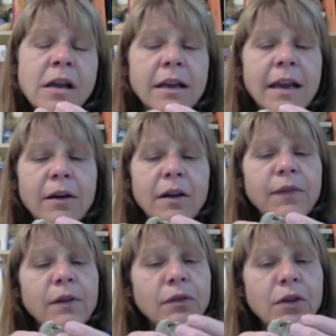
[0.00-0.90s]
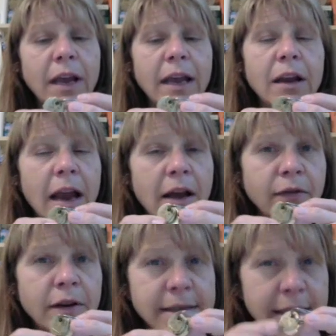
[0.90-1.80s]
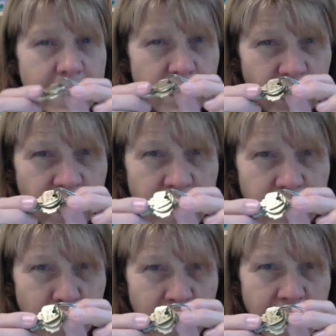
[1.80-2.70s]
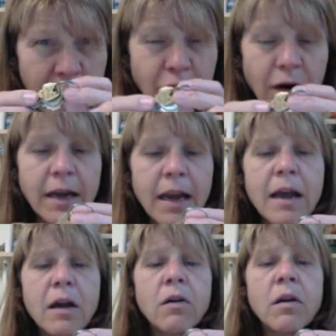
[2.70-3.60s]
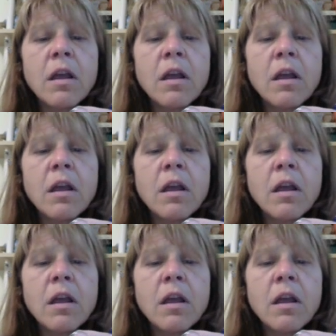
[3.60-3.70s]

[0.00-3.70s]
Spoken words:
Now, if you look at every single thing in my hand right now,